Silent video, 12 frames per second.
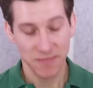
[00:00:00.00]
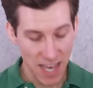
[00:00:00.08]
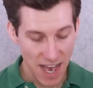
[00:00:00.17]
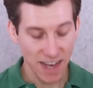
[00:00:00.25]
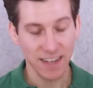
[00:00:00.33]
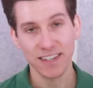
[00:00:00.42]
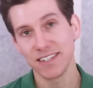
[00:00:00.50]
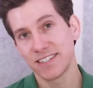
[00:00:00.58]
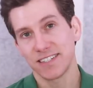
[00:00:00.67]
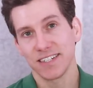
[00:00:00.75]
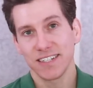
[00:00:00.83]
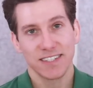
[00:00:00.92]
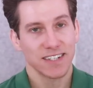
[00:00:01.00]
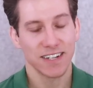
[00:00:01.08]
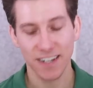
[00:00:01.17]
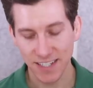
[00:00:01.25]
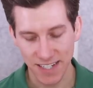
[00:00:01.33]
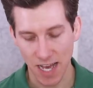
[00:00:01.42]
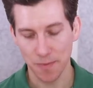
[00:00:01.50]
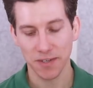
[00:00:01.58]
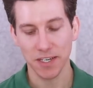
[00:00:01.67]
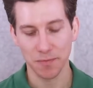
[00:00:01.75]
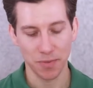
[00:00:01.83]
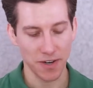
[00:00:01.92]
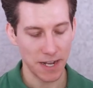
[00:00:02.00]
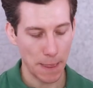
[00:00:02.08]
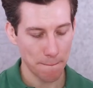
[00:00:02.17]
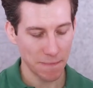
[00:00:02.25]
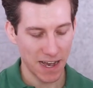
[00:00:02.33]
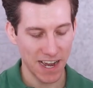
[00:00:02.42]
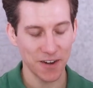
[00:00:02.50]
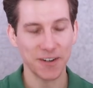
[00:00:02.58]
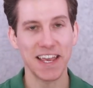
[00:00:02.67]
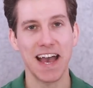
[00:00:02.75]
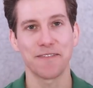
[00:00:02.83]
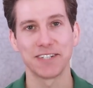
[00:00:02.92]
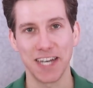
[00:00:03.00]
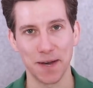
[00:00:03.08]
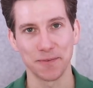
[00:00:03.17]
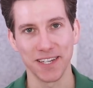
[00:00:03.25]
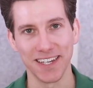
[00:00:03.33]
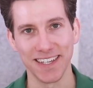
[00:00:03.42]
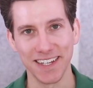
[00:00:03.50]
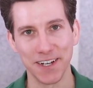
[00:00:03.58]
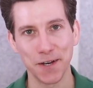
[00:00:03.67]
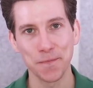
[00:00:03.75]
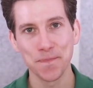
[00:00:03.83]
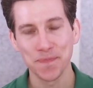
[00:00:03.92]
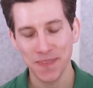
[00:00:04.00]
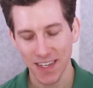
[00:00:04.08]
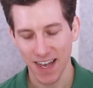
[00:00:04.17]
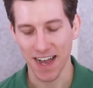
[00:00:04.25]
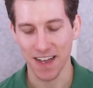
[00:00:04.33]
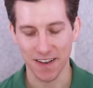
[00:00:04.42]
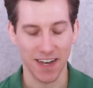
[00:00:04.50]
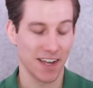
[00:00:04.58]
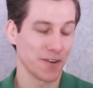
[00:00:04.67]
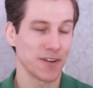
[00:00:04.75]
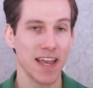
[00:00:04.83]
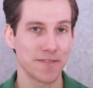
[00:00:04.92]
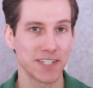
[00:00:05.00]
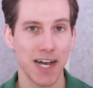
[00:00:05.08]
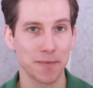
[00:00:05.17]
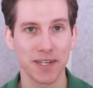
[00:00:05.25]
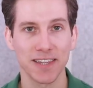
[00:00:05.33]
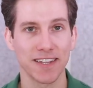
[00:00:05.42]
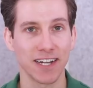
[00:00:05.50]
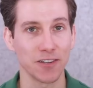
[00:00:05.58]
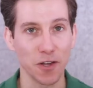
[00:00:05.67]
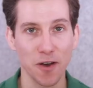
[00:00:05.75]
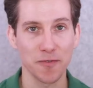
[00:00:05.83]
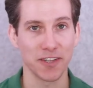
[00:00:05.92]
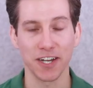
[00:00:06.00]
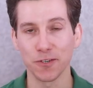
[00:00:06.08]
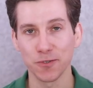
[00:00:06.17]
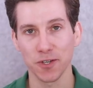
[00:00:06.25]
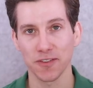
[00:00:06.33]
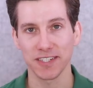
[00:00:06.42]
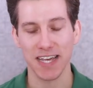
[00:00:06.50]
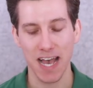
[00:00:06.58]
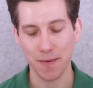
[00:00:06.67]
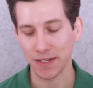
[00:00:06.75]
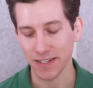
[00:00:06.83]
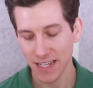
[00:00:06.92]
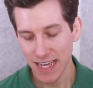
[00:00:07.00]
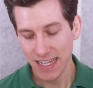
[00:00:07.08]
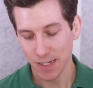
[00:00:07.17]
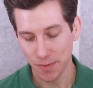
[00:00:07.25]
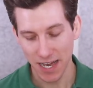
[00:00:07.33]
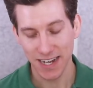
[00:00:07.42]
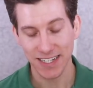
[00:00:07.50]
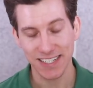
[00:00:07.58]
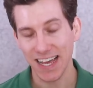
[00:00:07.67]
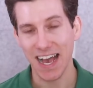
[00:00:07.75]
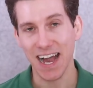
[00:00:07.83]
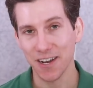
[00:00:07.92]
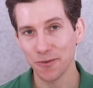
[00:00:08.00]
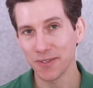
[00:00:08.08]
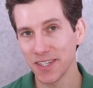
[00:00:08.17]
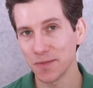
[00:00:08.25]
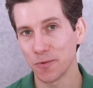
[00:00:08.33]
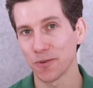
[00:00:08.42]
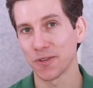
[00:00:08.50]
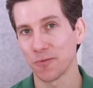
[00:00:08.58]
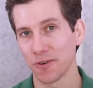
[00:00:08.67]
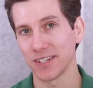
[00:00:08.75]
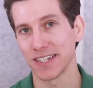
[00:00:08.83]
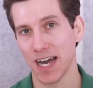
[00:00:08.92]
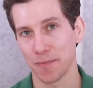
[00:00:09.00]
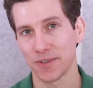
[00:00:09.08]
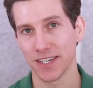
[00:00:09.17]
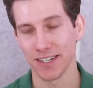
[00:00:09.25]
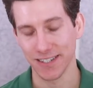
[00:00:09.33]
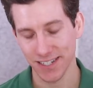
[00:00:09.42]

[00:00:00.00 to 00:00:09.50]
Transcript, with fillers: yeah, it's it's a nice dopp kit, but I already have a dopp kit, you know? I, I already have a Dopp kit that I love and that I use all the time. And to be honest, I don't need more than one Dopp kit.